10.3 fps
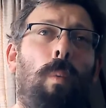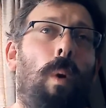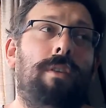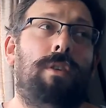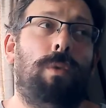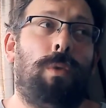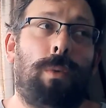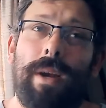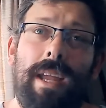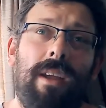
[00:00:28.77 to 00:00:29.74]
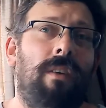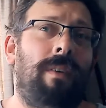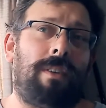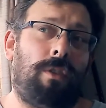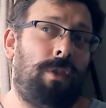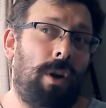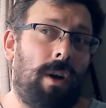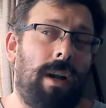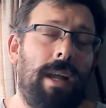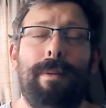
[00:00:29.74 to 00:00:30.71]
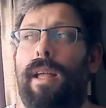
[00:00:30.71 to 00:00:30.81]
123, Victor
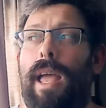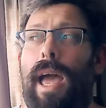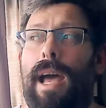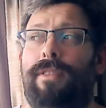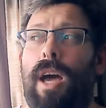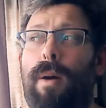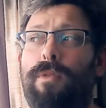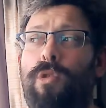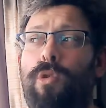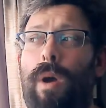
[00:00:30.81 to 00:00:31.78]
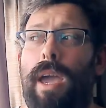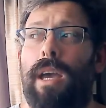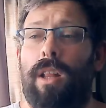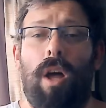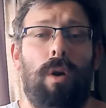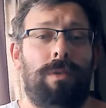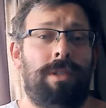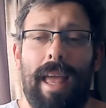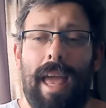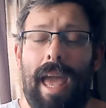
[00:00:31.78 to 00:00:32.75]
3rd, has come to a close.